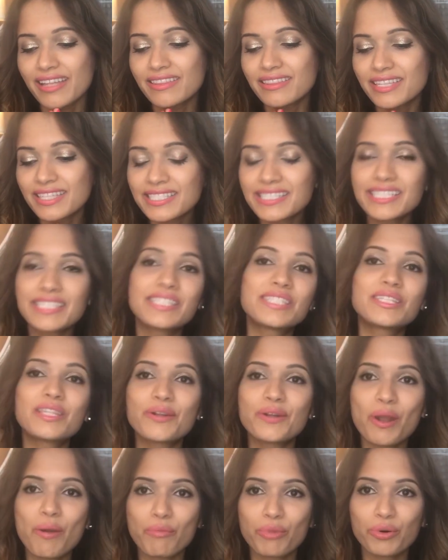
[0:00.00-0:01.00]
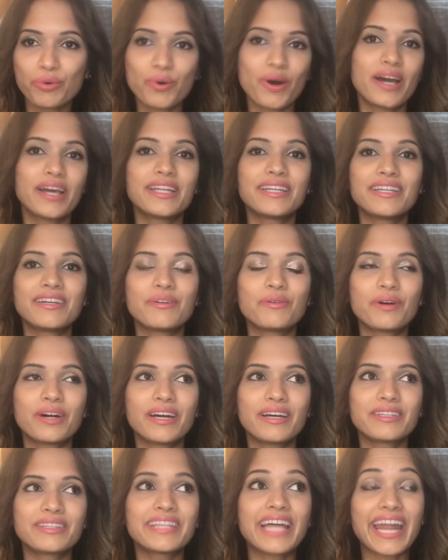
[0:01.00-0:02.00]
this is the number one
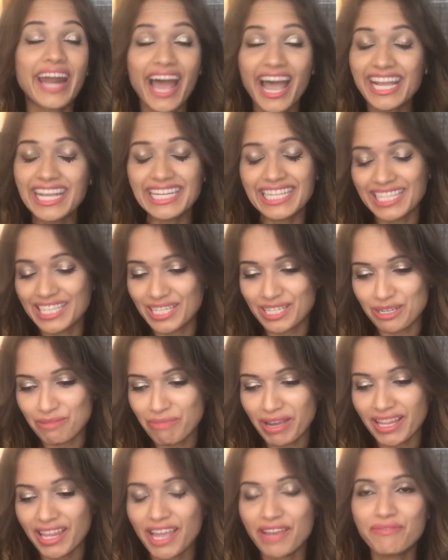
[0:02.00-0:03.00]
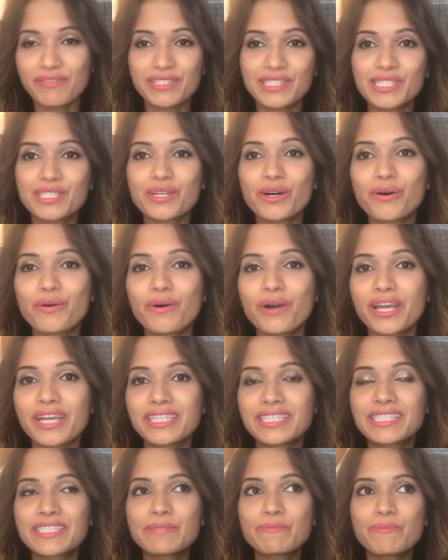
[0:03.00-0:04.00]
that I needed in my life, and so
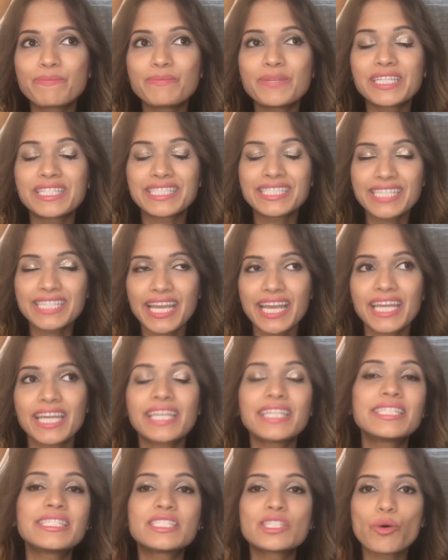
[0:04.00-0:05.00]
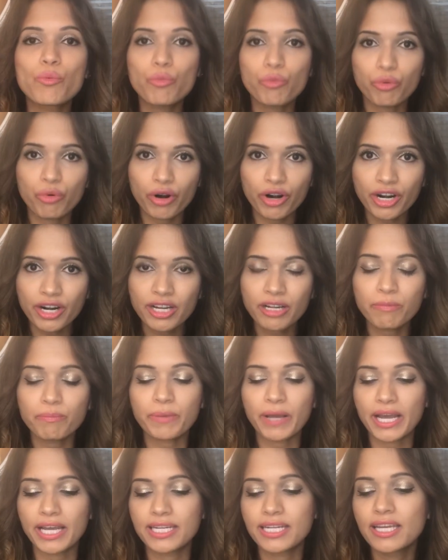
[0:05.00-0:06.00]
it's it's taken some work,
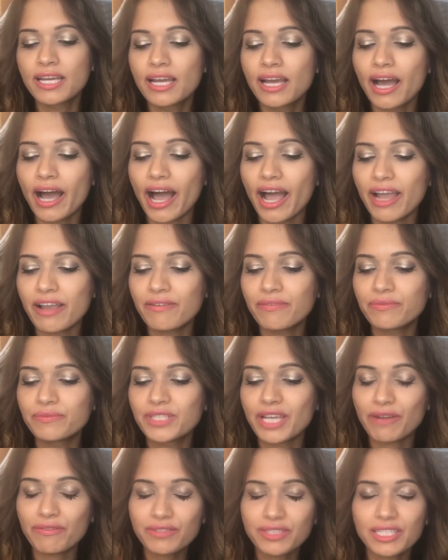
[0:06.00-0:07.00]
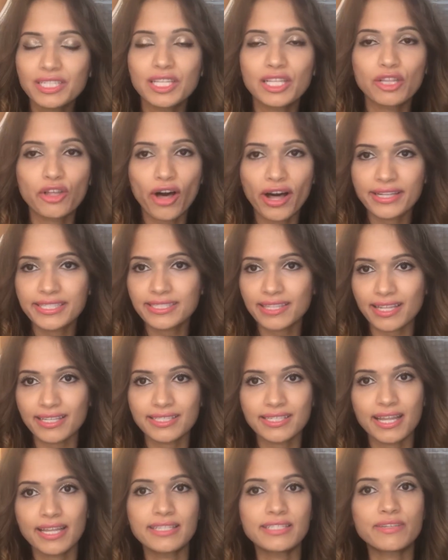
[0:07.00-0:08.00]
but I've definitely lost that
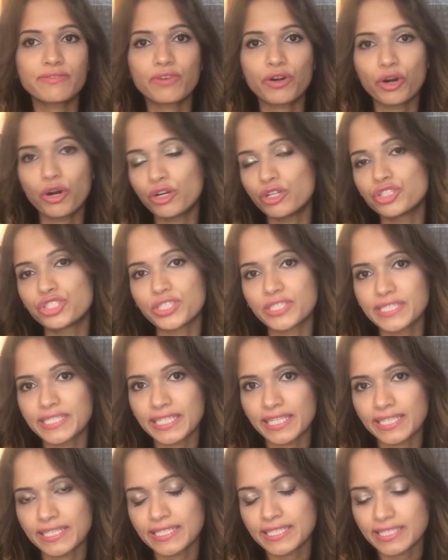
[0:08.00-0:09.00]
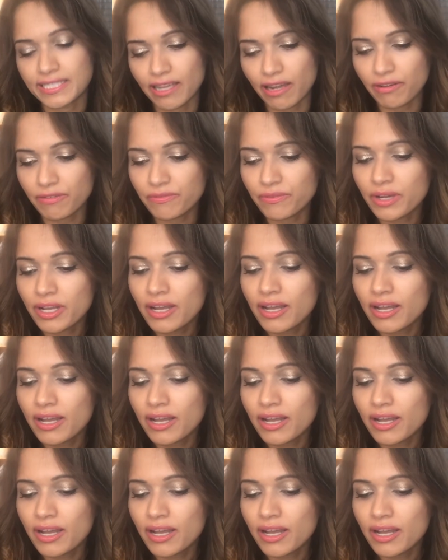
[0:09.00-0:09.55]
sense of urgency and stuff.